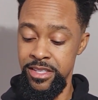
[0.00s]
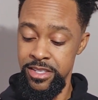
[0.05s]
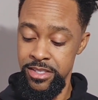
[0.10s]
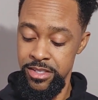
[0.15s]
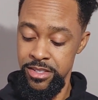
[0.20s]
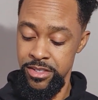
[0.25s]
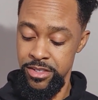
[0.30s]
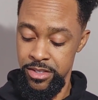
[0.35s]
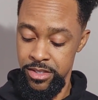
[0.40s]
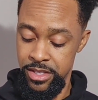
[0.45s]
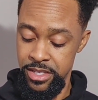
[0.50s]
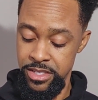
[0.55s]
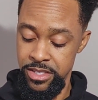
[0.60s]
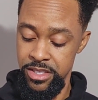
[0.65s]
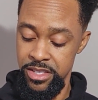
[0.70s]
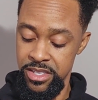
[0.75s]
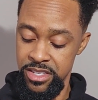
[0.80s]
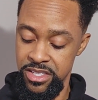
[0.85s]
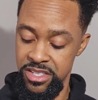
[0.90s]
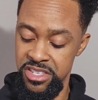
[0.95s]
This
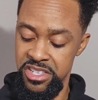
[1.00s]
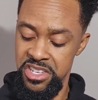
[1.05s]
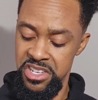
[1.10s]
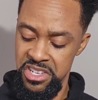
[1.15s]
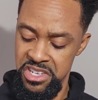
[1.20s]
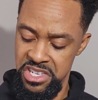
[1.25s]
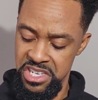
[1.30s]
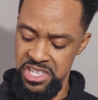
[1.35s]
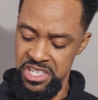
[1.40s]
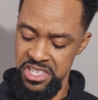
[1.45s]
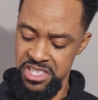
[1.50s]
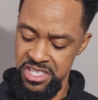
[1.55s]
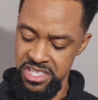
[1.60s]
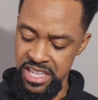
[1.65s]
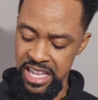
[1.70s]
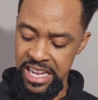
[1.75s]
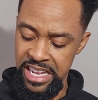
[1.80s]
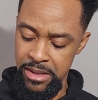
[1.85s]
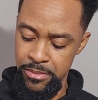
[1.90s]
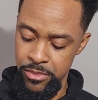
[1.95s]
looks good. It looks
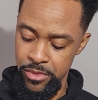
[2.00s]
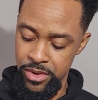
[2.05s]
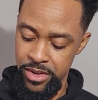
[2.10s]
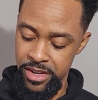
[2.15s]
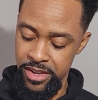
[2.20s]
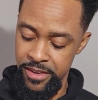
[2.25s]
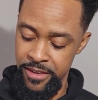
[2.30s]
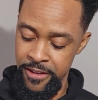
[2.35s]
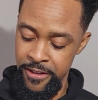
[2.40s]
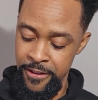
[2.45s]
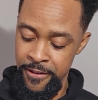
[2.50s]
like I'm gonna,